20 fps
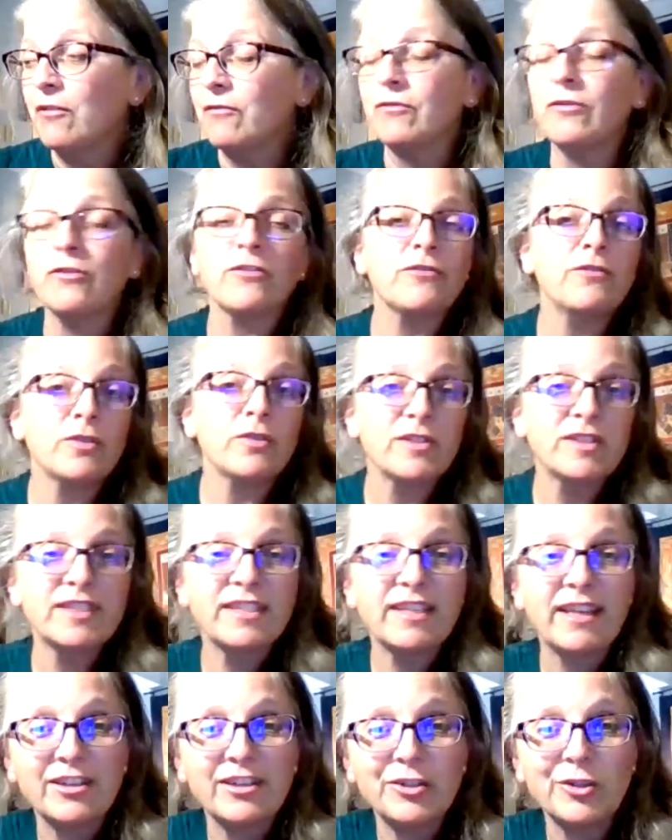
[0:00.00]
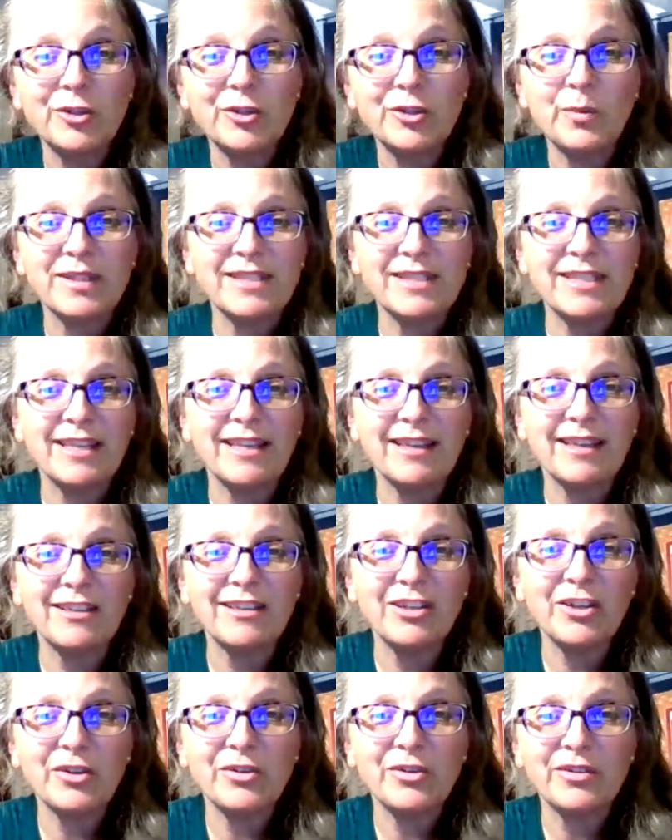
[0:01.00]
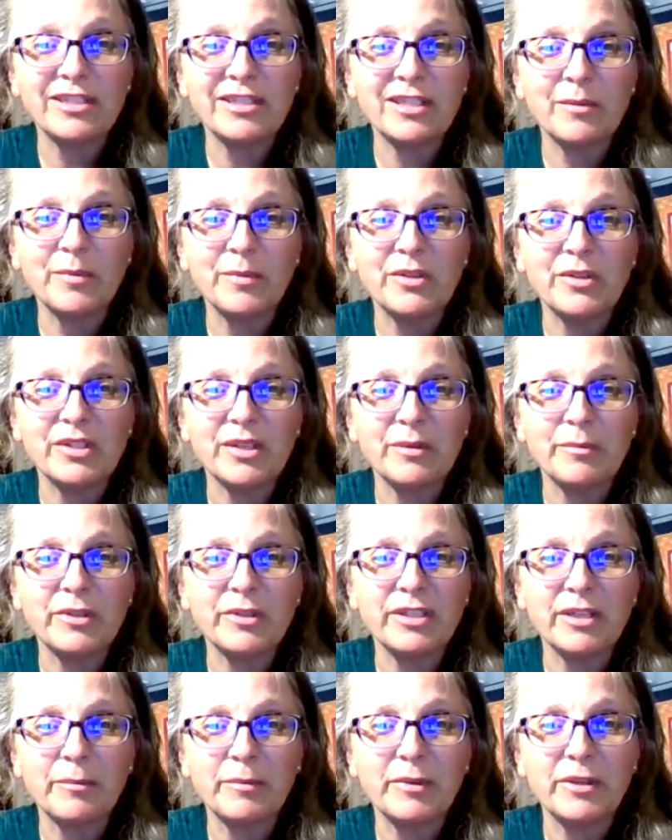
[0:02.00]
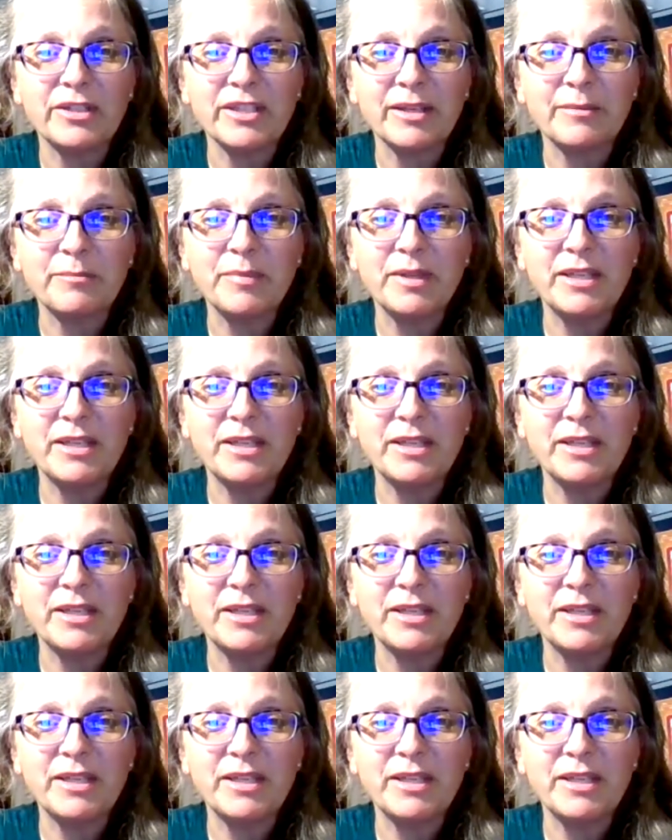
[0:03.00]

For a full schedule, once again, go to www.pts.edu